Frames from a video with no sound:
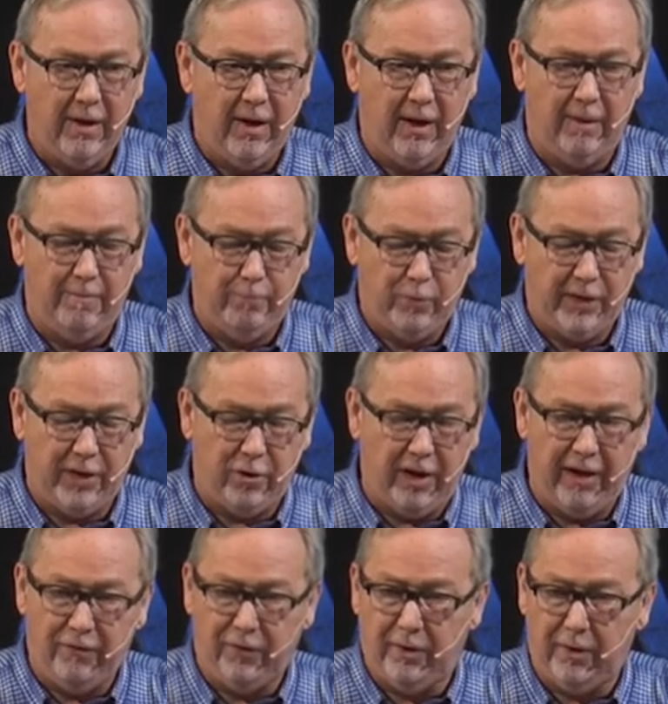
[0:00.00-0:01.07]
Uh, they don't
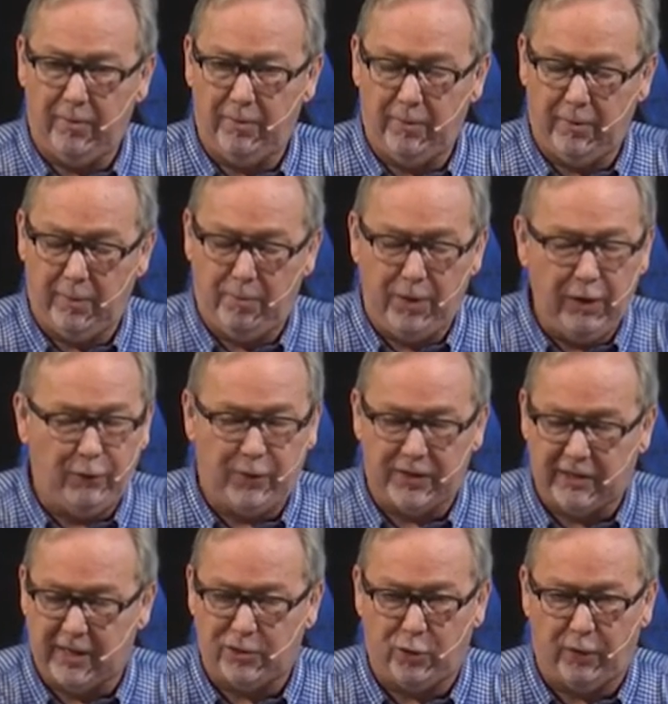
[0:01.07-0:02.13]
have the, the
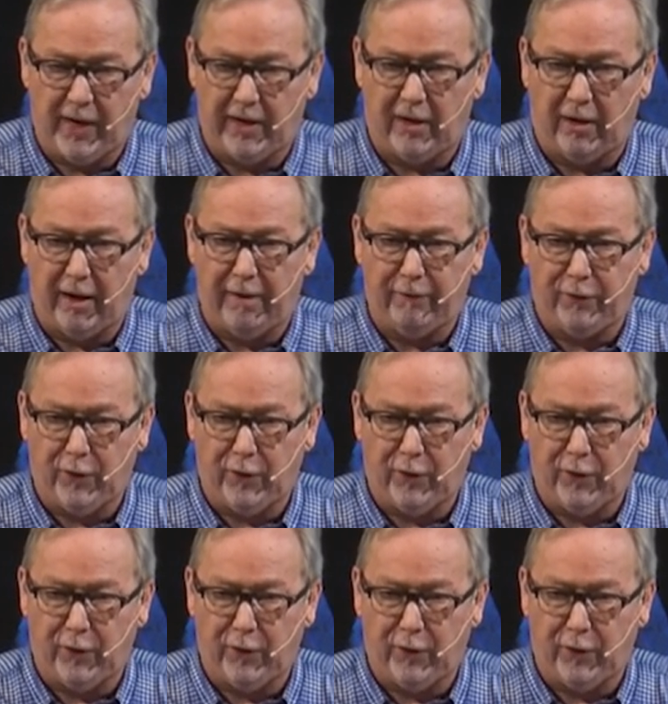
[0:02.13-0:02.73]
benefits that you've had in life,